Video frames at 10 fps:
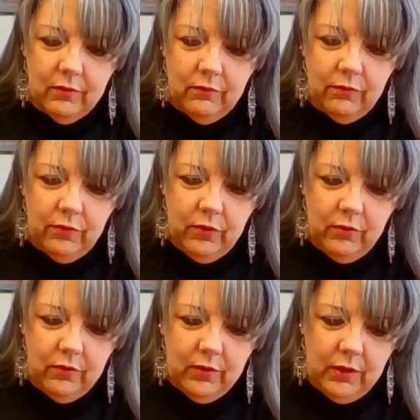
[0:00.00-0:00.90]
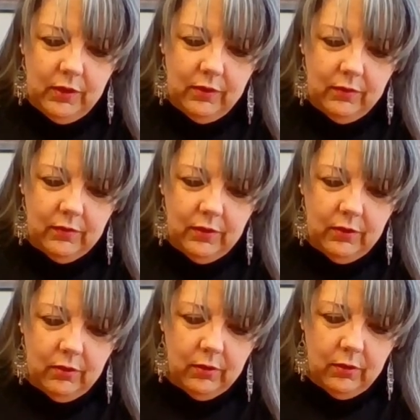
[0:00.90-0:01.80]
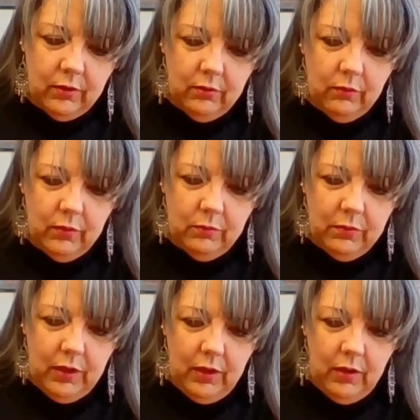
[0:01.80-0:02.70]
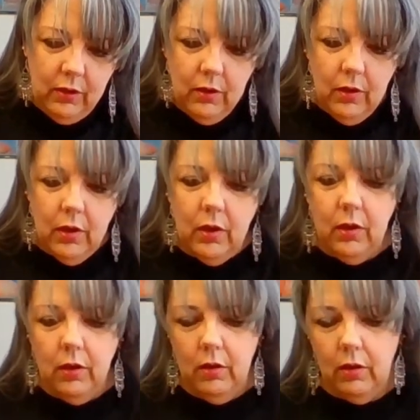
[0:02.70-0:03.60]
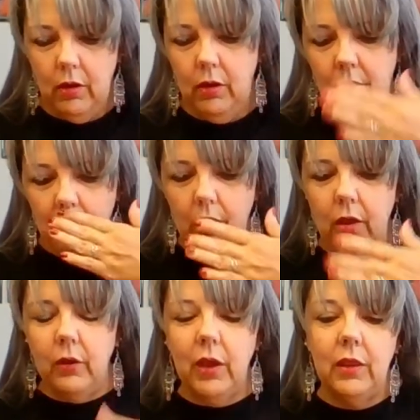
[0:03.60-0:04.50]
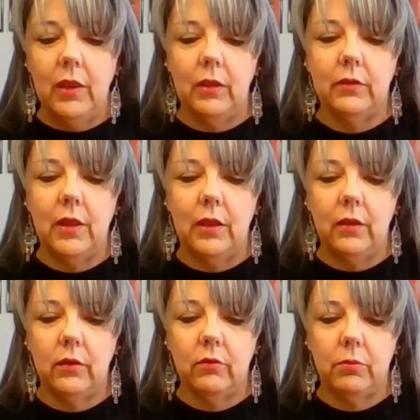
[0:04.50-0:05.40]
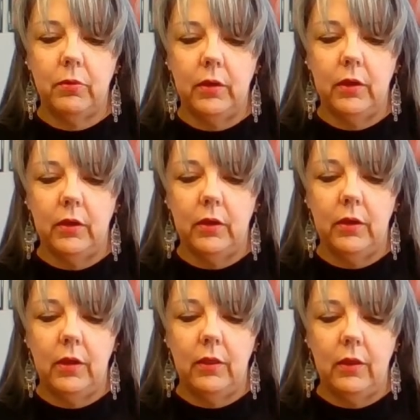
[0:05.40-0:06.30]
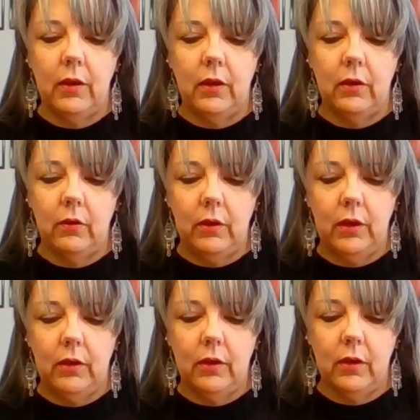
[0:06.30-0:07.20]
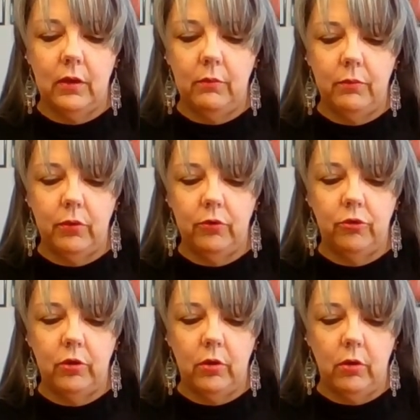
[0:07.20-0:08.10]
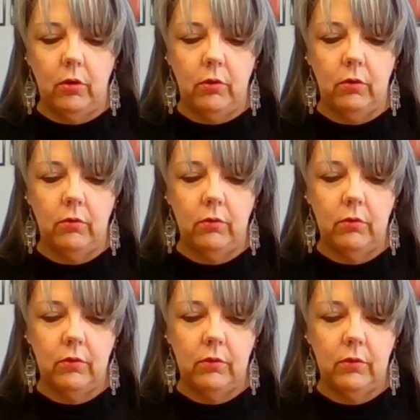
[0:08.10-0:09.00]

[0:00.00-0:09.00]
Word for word: confusing as I thought it would be. Okay, that, that looks pretty good. And then I know I need to kind of push it all